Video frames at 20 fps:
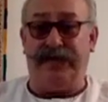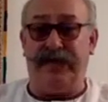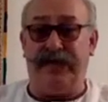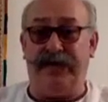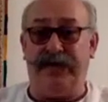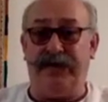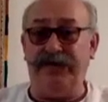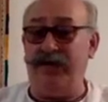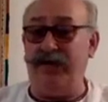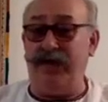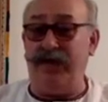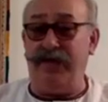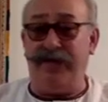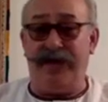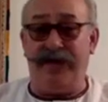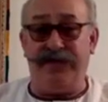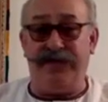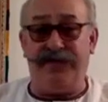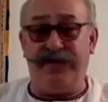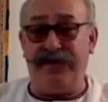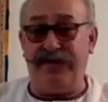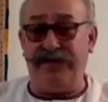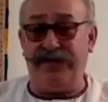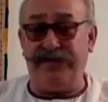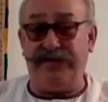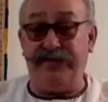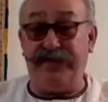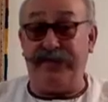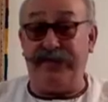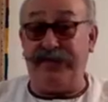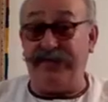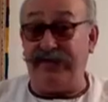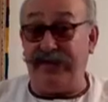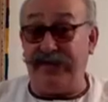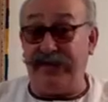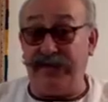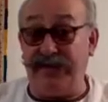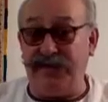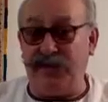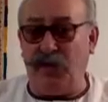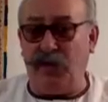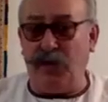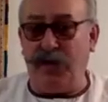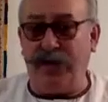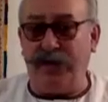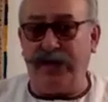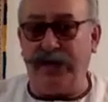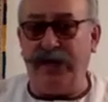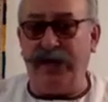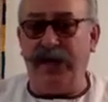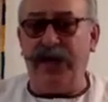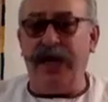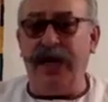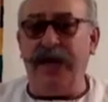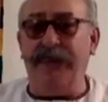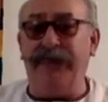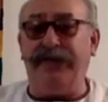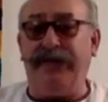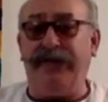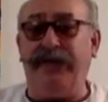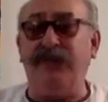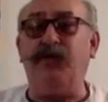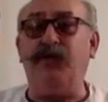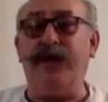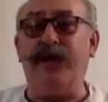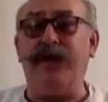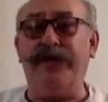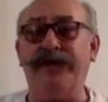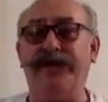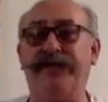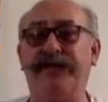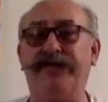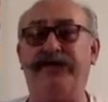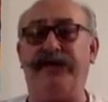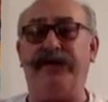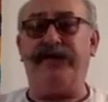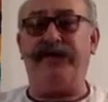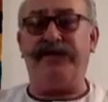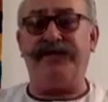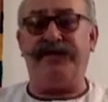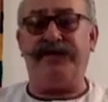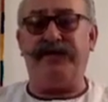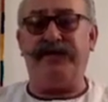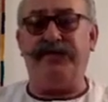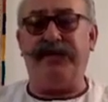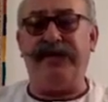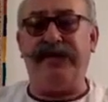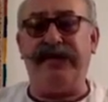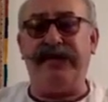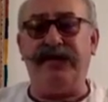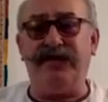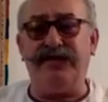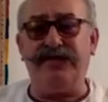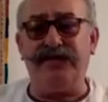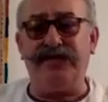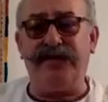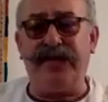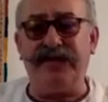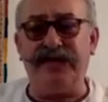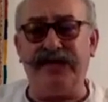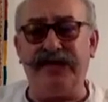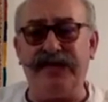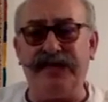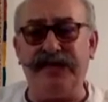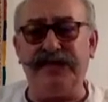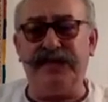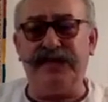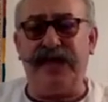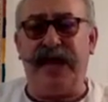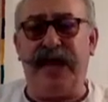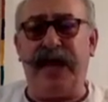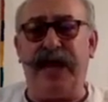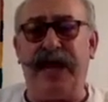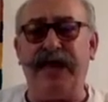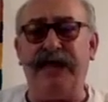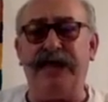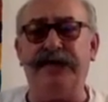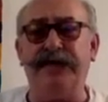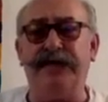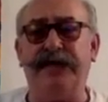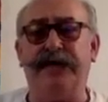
he was only about 30, maybe 31, but he was quite experienced. He'd been in Los Angeles, and